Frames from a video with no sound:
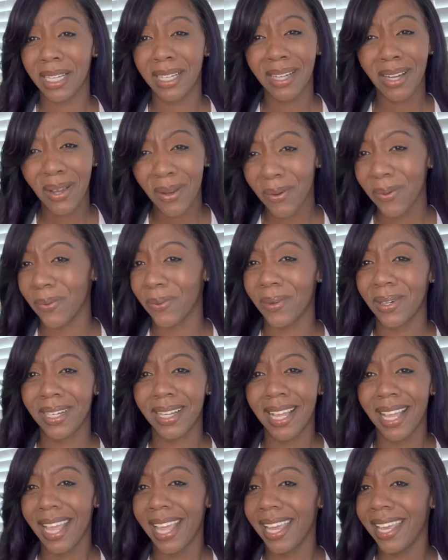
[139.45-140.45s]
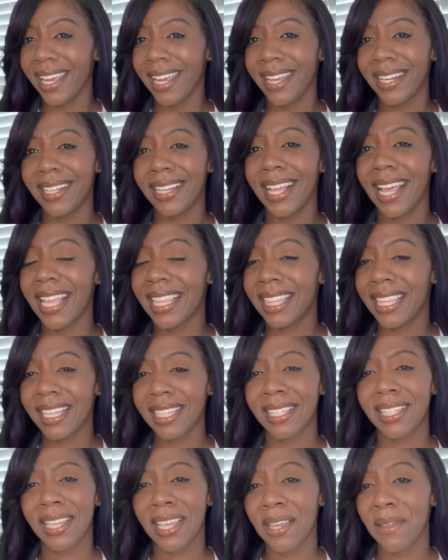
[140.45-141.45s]
No. And
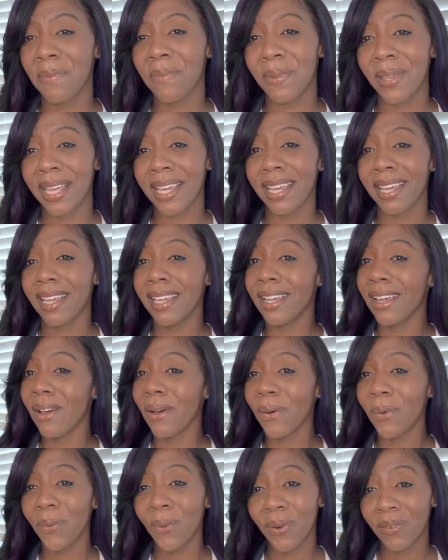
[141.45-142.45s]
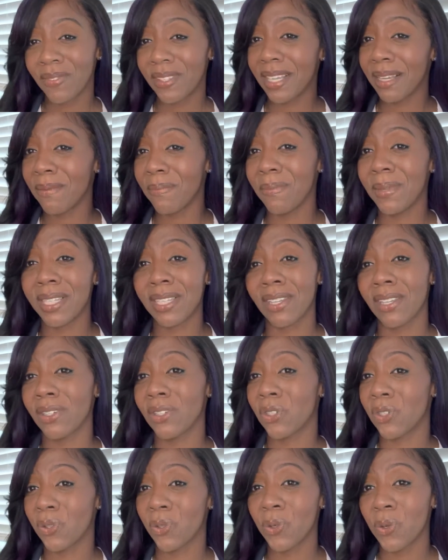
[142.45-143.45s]
this can be often
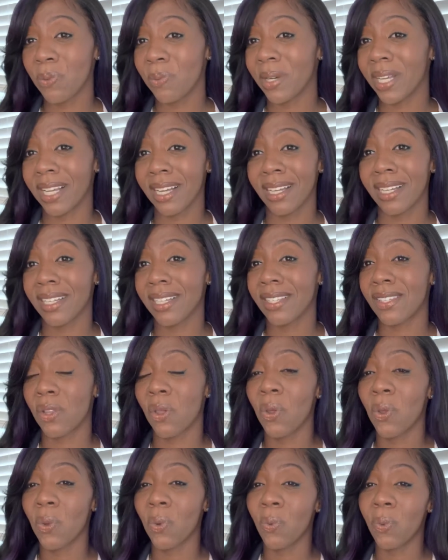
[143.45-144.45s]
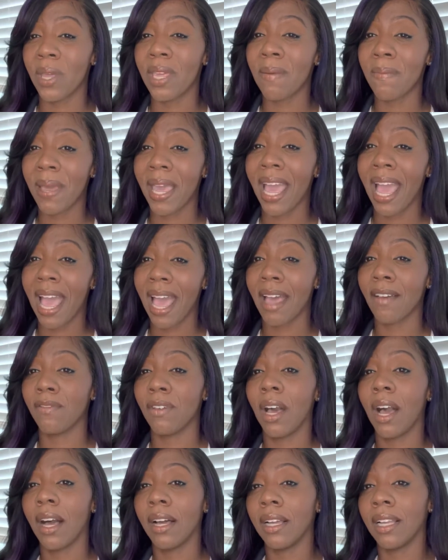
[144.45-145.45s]
misconstrued because we may have
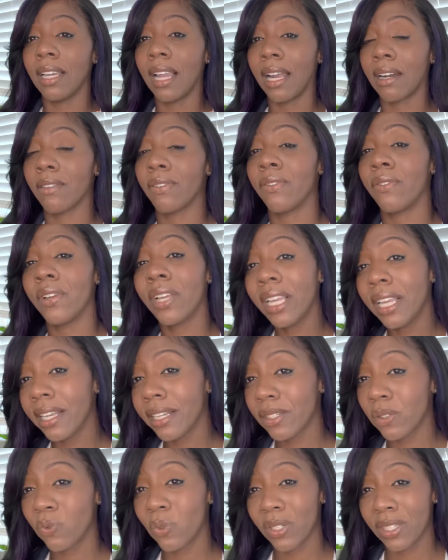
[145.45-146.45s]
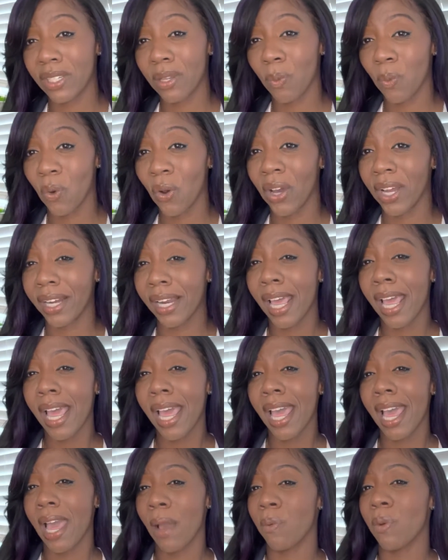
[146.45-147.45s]
a lot of feelings for someone
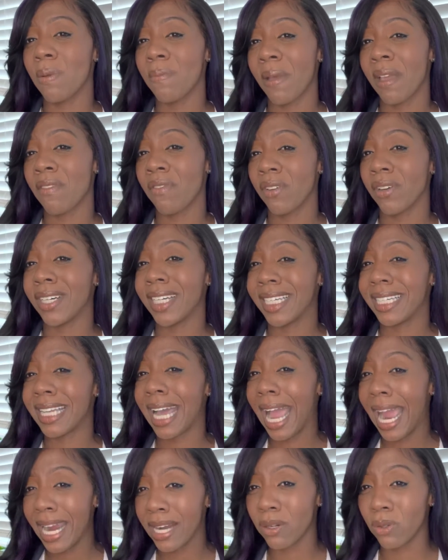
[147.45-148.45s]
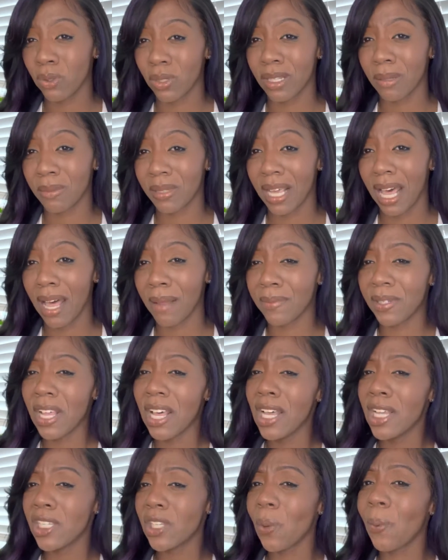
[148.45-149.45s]
and we may feel entitled sometimes.
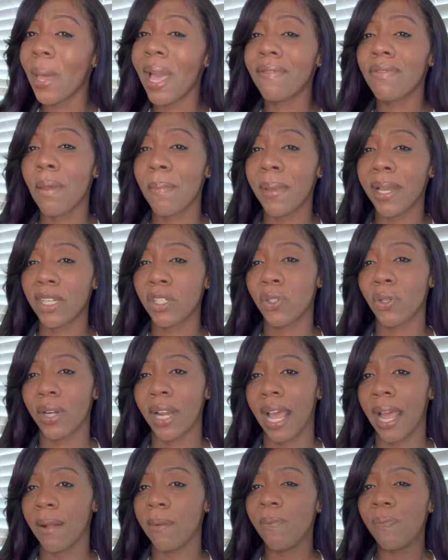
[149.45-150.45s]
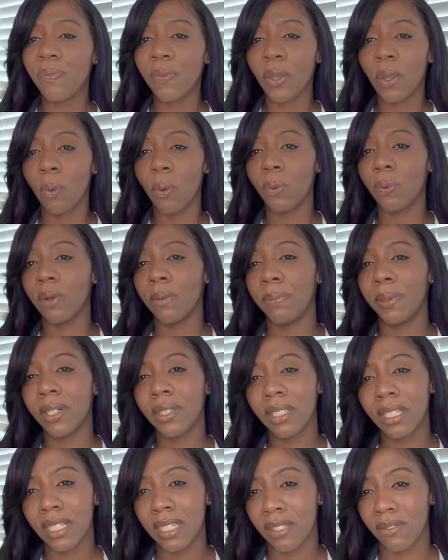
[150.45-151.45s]
So we have to make sure that when we're
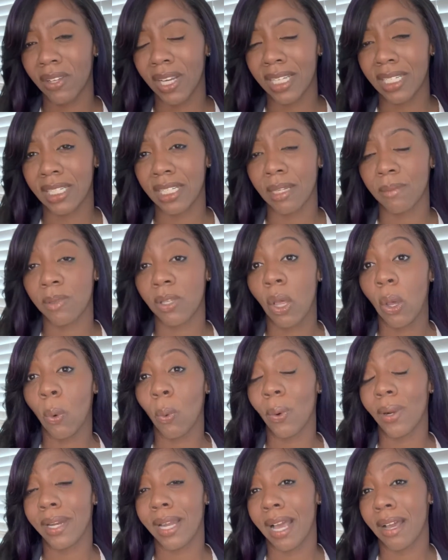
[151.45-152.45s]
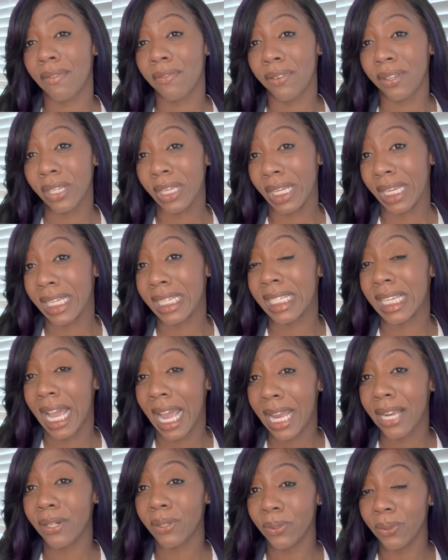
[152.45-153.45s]
building these relationships, we're not feeling
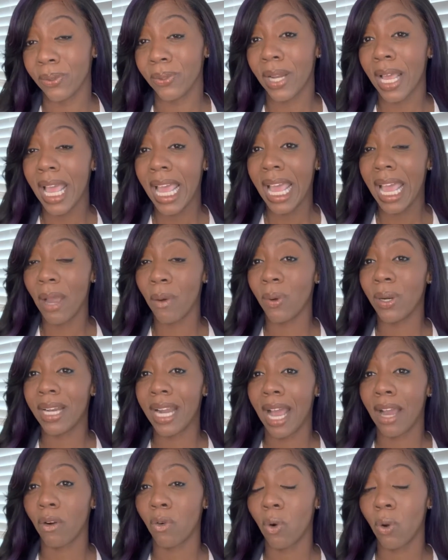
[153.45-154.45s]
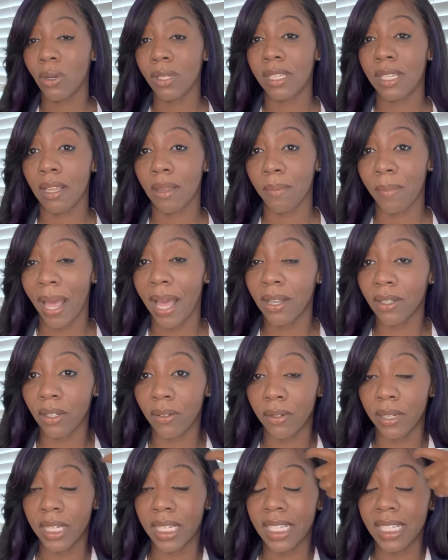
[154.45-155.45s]
entitled and we're not crossing
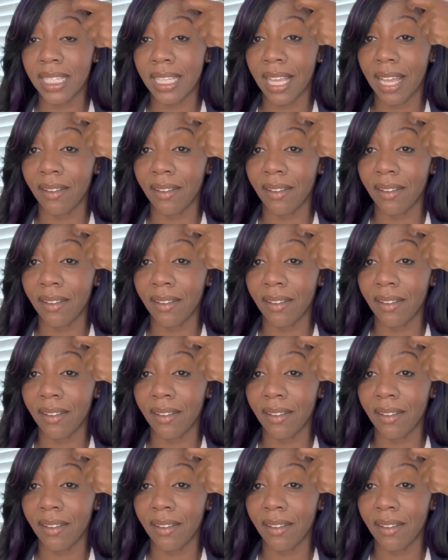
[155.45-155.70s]
boundaries.